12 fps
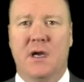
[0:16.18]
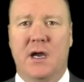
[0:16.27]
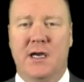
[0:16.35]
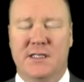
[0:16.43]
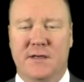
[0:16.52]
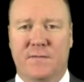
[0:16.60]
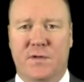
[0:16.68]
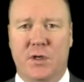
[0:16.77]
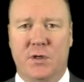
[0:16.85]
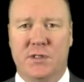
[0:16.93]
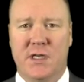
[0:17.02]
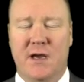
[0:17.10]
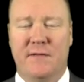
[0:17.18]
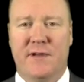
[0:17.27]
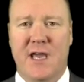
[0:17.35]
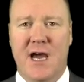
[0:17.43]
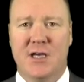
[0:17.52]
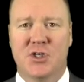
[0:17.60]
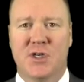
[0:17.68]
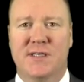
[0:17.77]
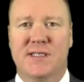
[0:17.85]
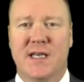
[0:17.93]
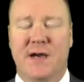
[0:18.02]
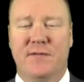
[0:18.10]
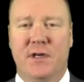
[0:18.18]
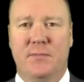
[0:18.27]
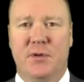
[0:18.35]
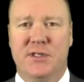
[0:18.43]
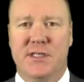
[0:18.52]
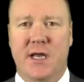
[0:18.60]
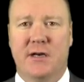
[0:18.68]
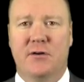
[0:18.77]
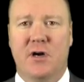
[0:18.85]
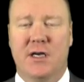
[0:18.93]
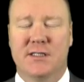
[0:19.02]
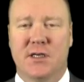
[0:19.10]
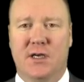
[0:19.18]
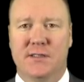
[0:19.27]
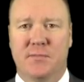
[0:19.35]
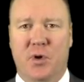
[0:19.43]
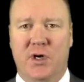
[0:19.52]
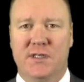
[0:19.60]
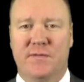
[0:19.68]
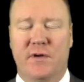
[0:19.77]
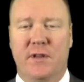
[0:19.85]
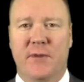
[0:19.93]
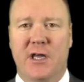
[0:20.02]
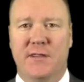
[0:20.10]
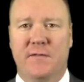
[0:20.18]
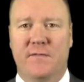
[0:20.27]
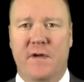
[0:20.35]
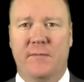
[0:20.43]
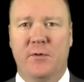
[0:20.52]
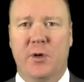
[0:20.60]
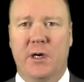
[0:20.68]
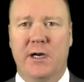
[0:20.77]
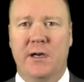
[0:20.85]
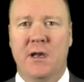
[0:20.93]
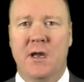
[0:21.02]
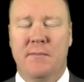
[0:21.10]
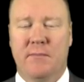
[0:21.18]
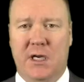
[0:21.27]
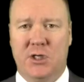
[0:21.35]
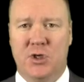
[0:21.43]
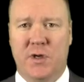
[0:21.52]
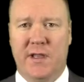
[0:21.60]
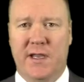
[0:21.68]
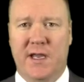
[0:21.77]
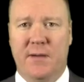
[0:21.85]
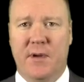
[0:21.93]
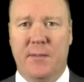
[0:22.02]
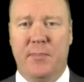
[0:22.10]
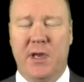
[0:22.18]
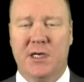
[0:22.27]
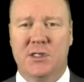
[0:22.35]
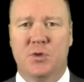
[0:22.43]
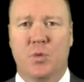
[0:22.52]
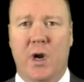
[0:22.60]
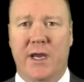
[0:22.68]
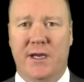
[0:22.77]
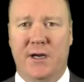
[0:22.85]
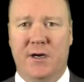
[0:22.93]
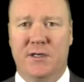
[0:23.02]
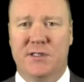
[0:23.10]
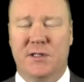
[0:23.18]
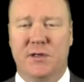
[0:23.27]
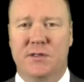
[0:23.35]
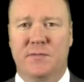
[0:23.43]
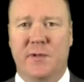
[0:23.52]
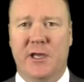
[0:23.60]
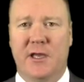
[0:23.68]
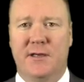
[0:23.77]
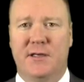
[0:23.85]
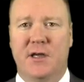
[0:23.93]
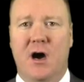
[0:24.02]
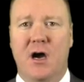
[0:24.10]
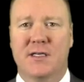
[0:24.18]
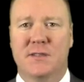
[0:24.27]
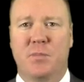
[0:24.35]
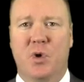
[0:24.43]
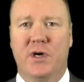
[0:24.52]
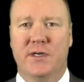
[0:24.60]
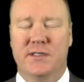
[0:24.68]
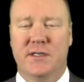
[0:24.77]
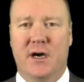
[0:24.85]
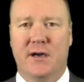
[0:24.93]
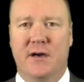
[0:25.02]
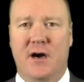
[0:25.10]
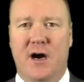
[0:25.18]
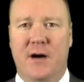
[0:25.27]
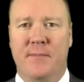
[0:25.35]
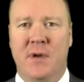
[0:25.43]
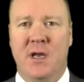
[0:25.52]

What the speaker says: As of Tuesday, I've cast 70% across all sports for the month of February. Make sure that you get my picks right here exclusively at DocSports.com.